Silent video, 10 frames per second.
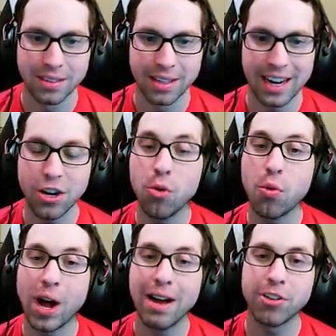I know
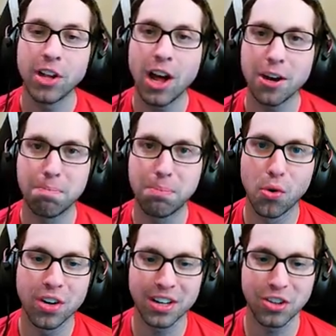we'll have a lot of
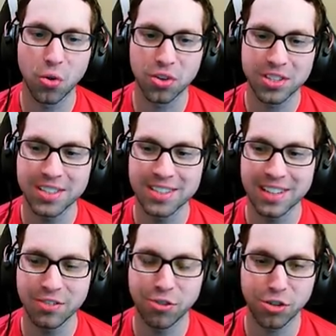ported courses
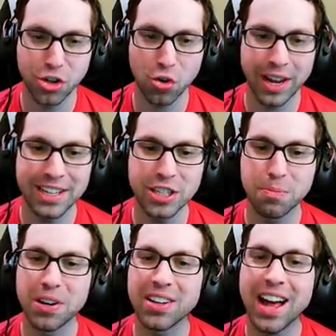for showcases,
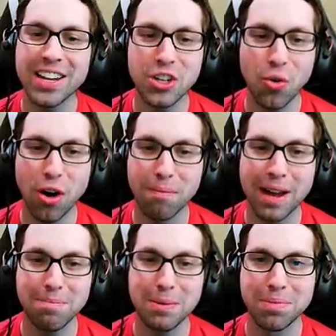but a lot of you all
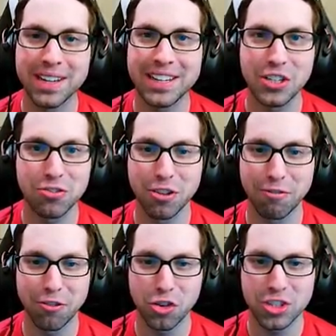might be playing this for the
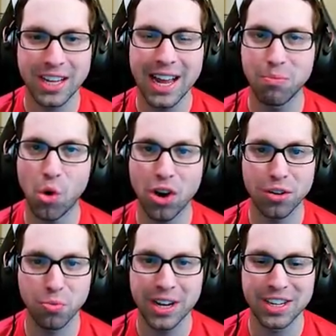first time,
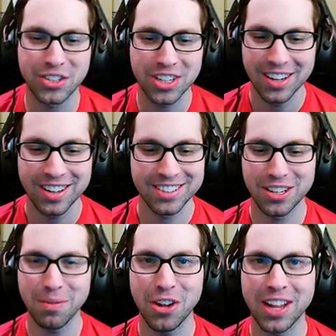Walden Ridge.
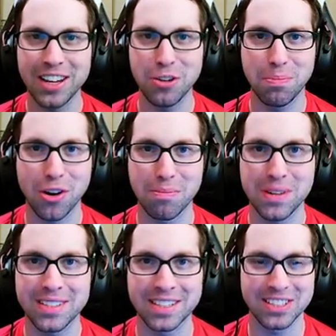Some, a lot of you probably
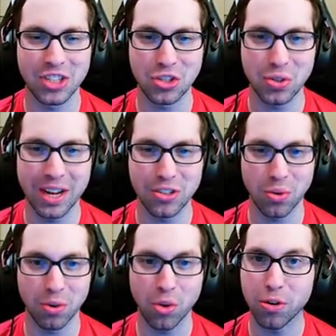missed this in
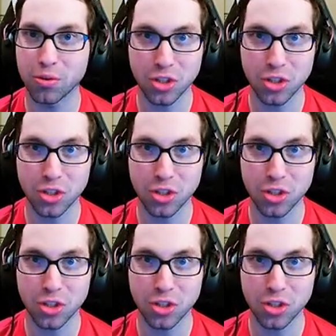2K21.